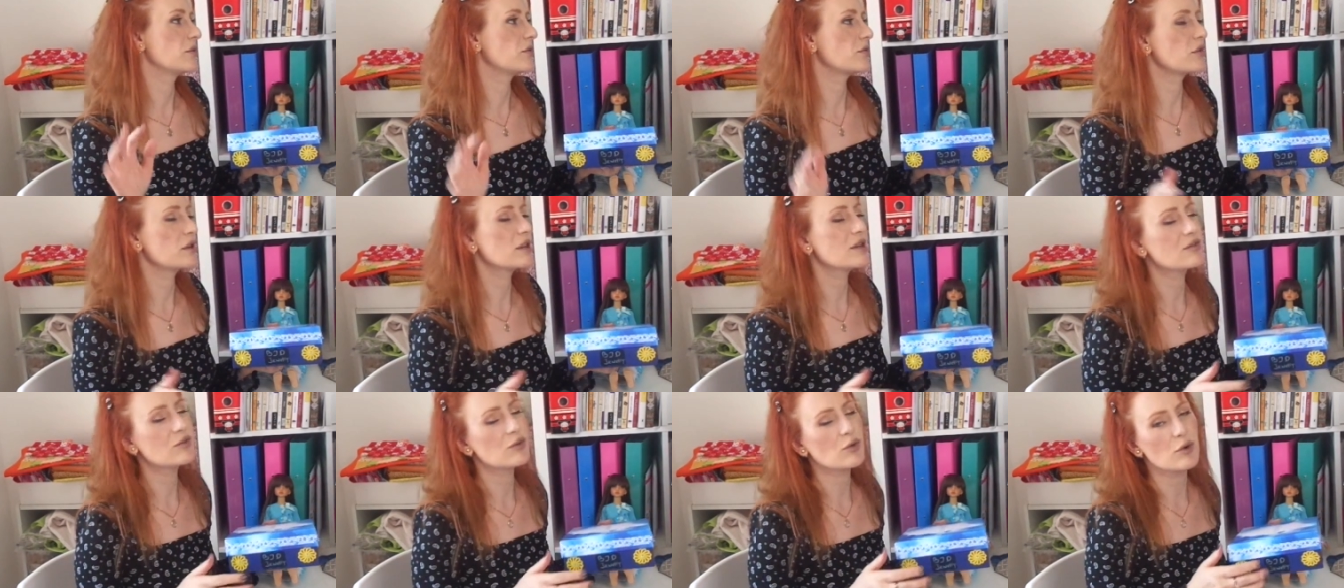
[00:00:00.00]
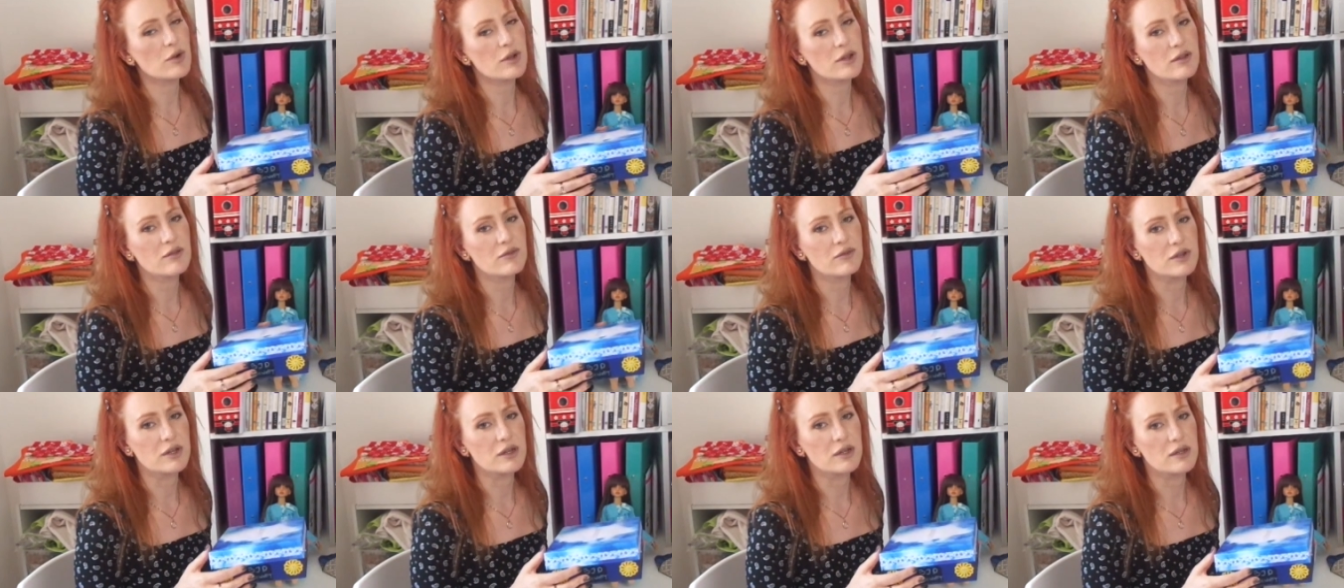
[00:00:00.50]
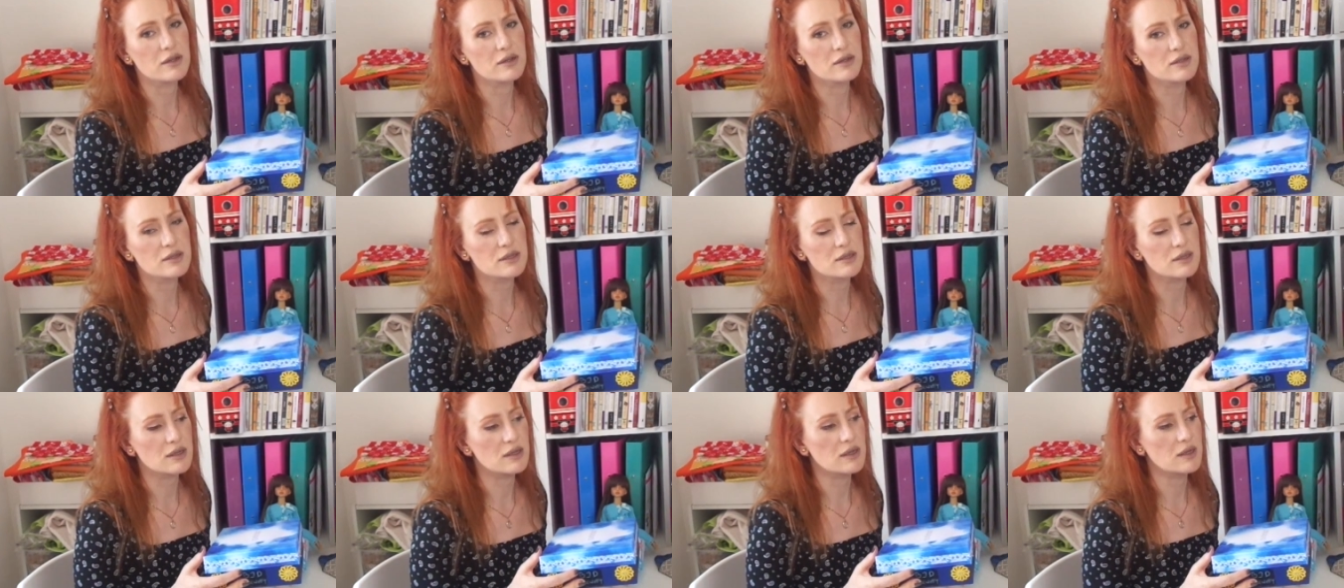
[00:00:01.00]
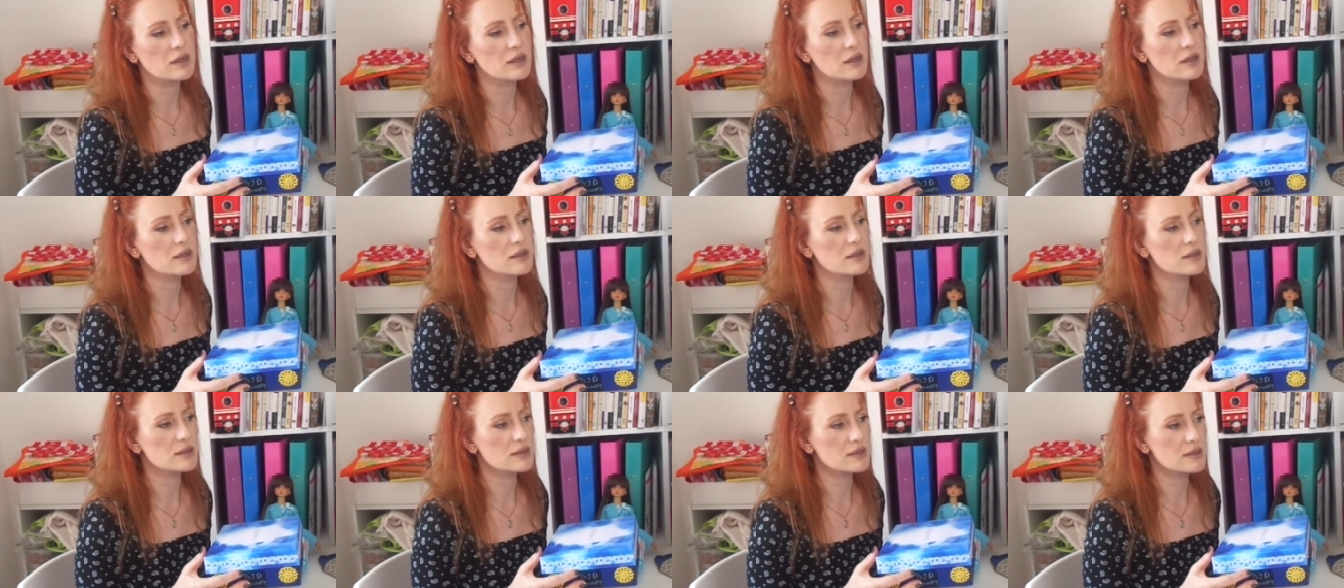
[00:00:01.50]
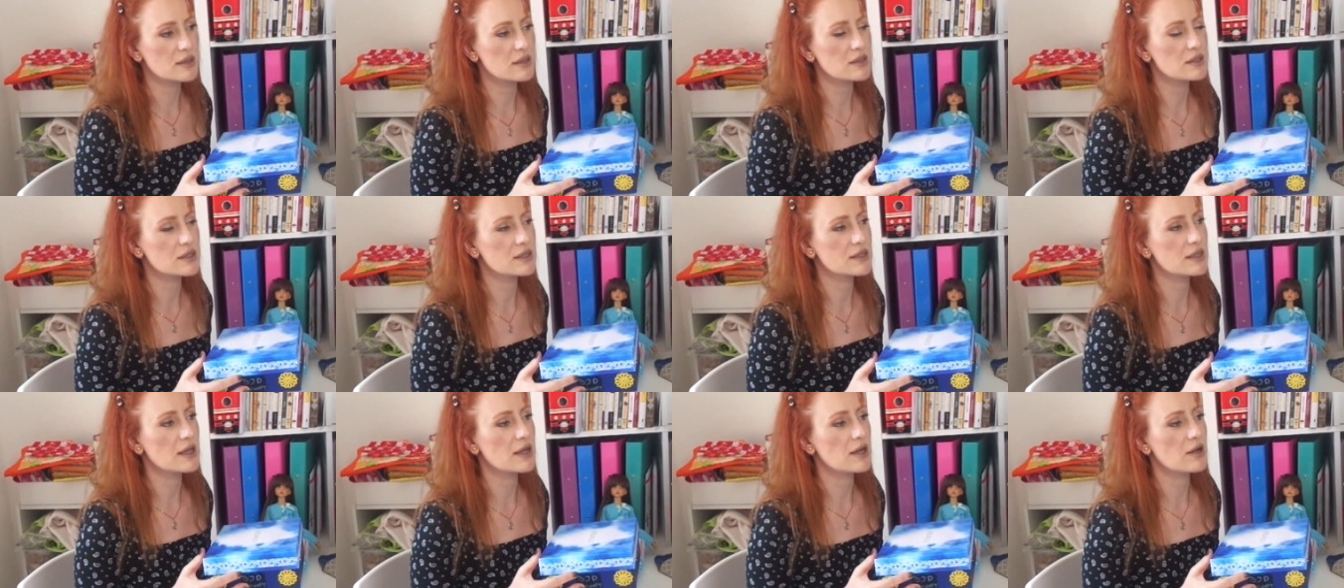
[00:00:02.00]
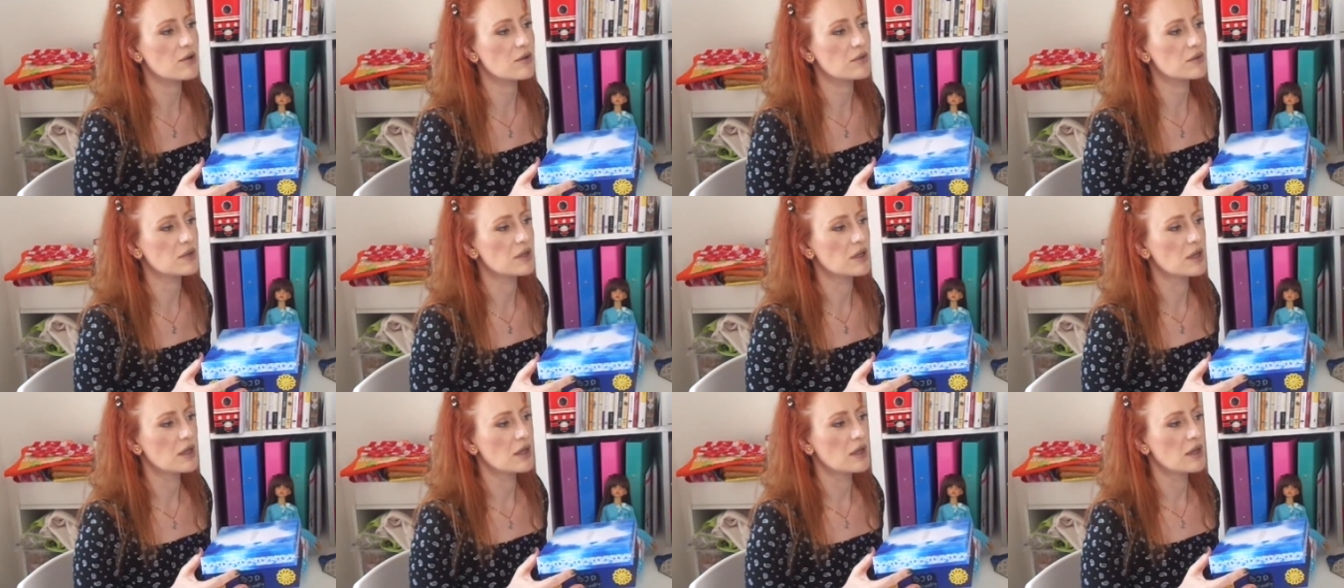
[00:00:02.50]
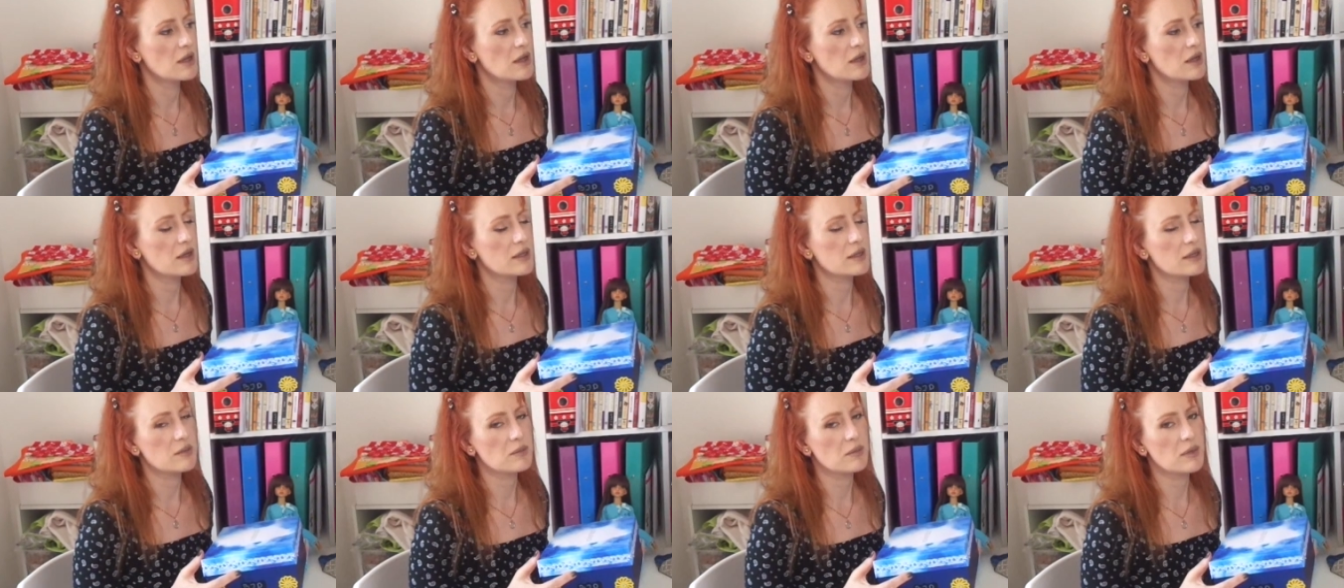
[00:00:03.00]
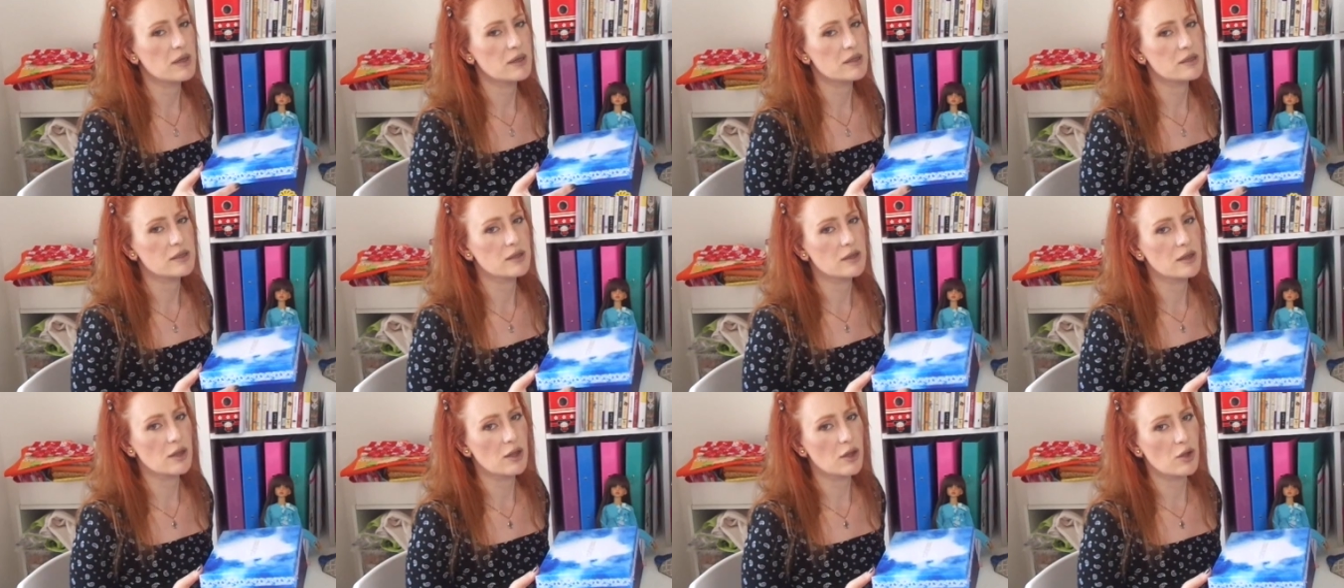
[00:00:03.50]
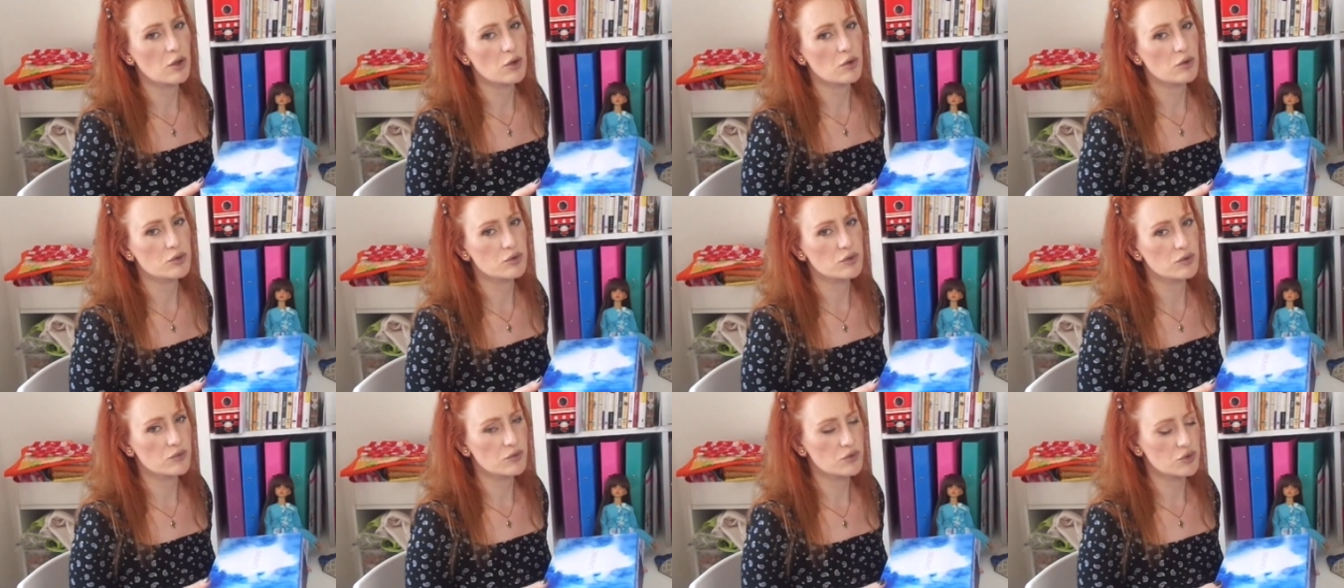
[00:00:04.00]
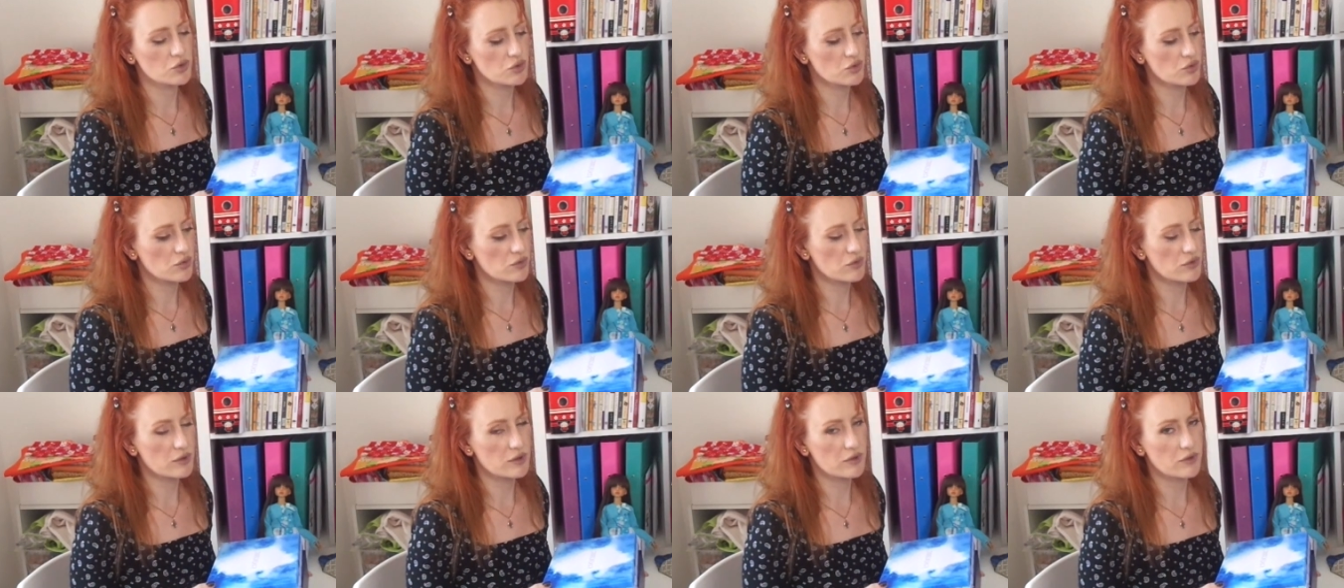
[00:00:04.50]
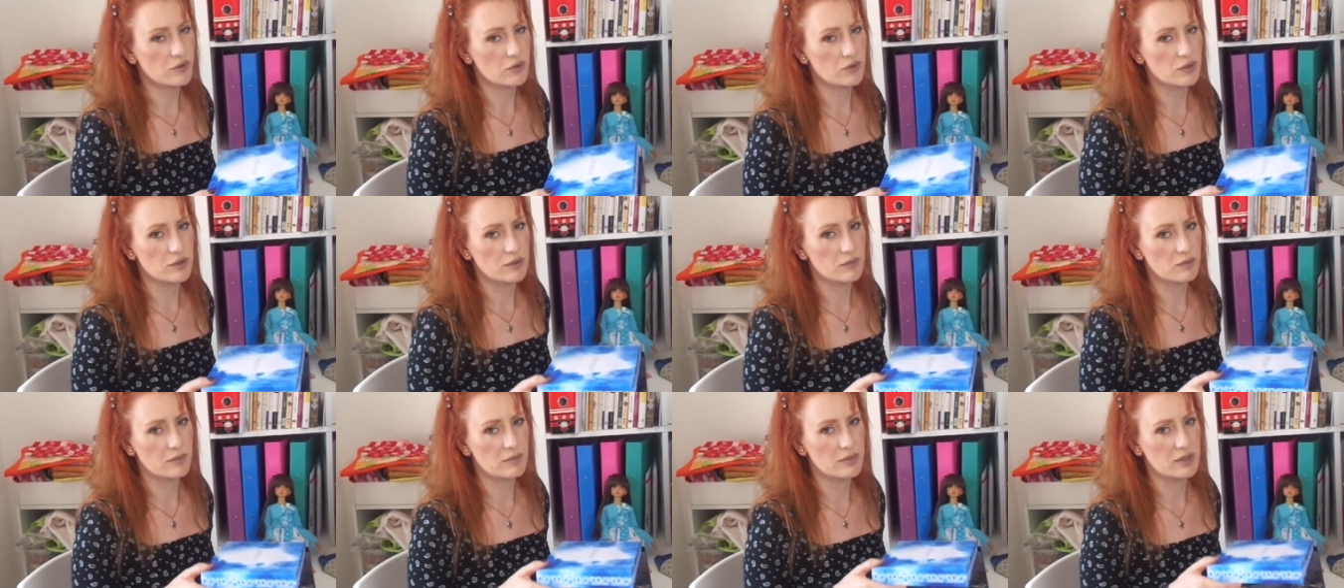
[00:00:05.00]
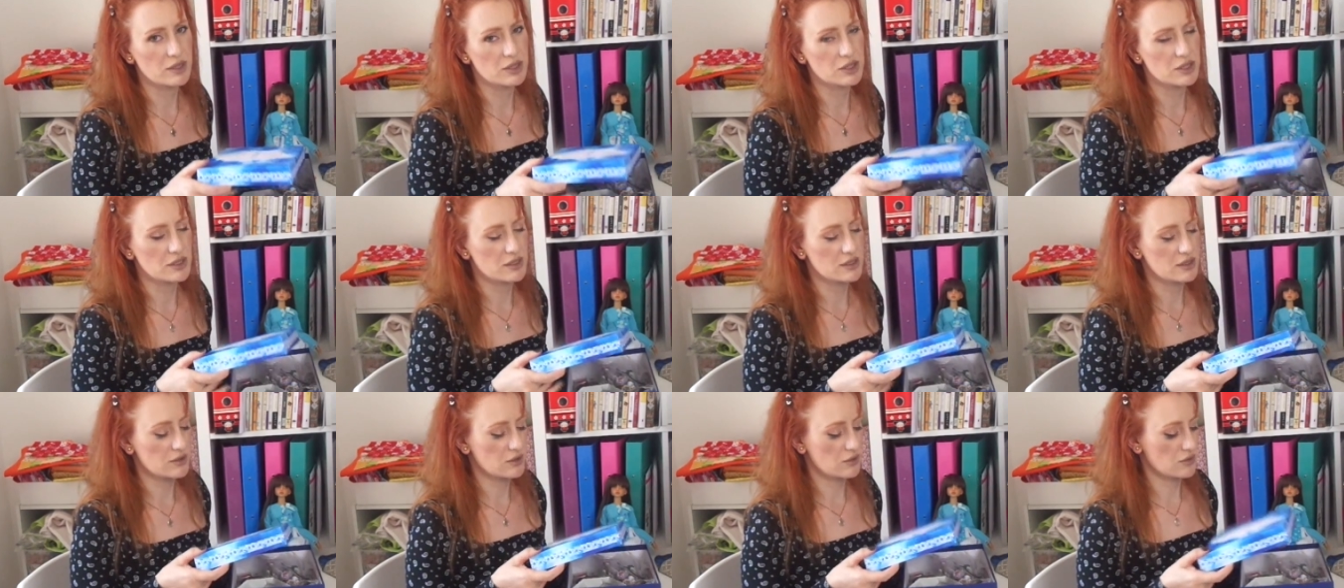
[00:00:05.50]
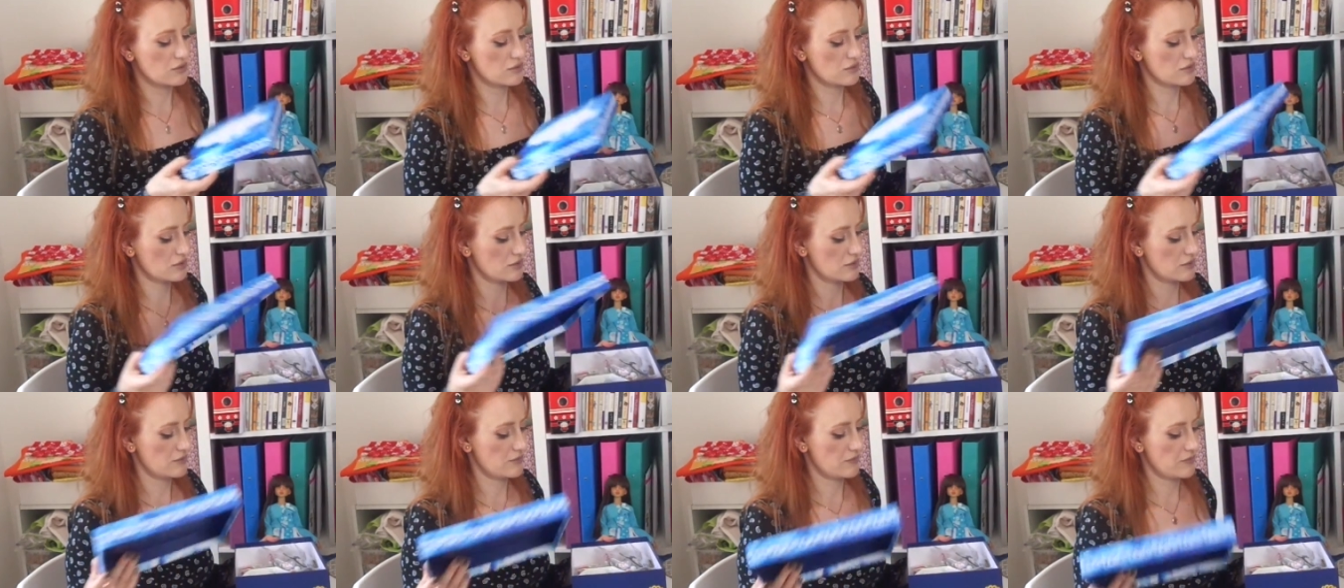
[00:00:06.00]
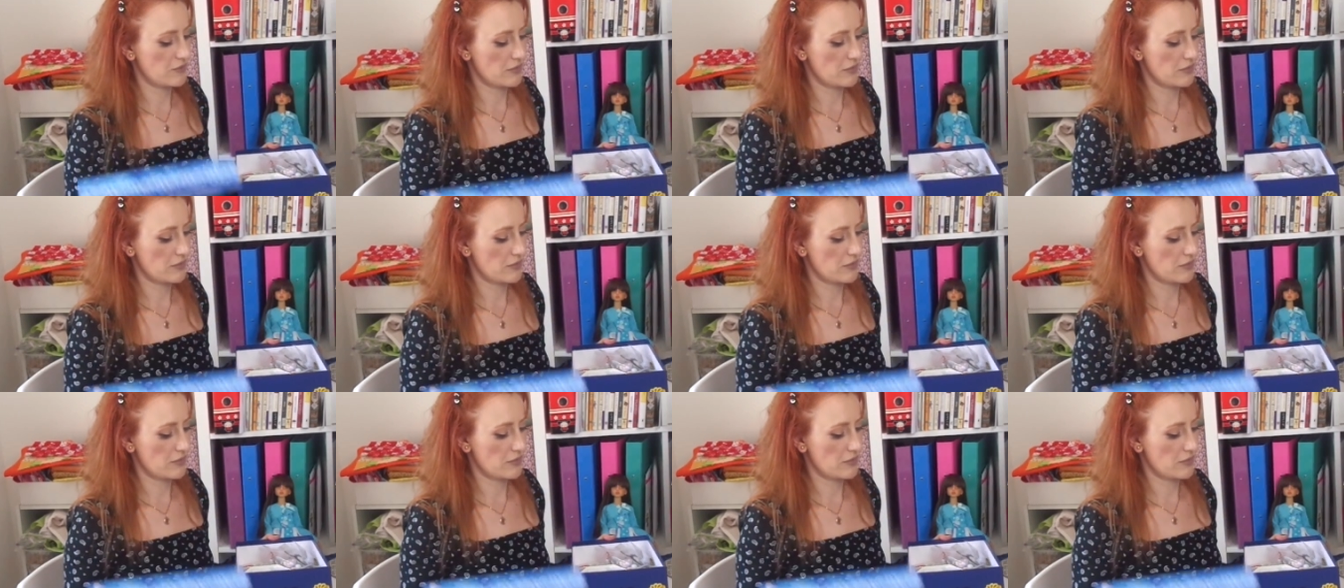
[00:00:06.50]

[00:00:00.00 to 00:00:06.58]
3-4 evenings, I sat down and I made loads of jewelry for the BJD dolls.